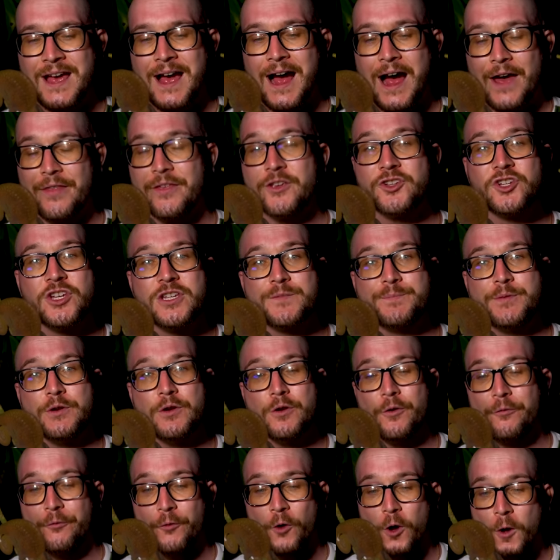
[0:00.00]
I think she's
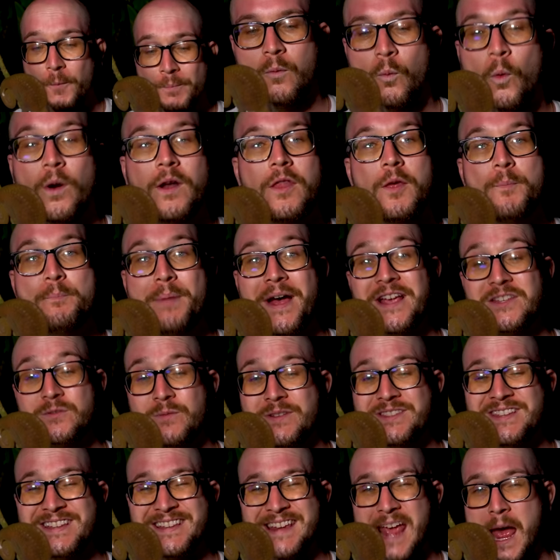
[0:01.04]
beautiful. One of the best
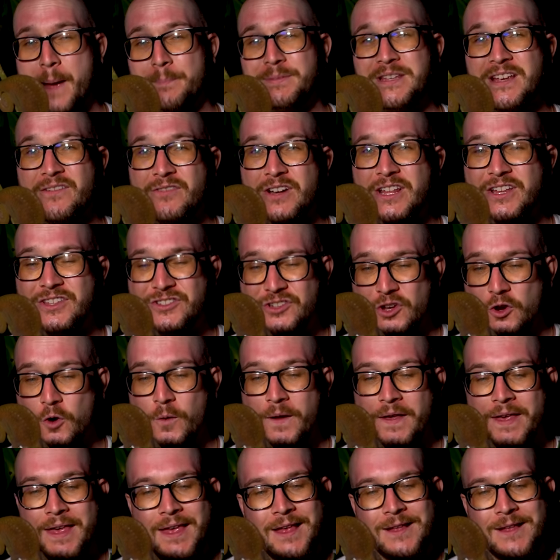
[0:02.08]
ones in captivity too.